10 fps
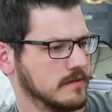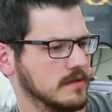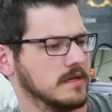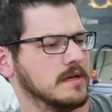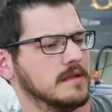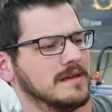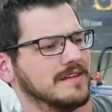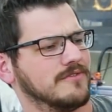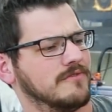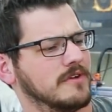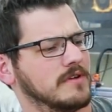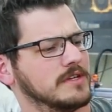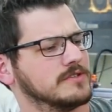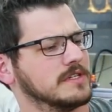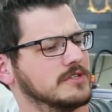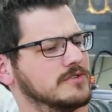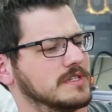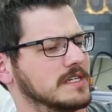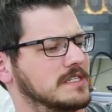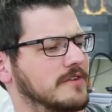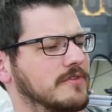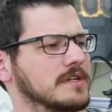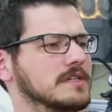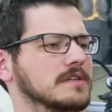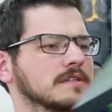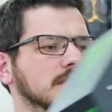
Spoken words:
And yeah, it's very interesting. It's using a different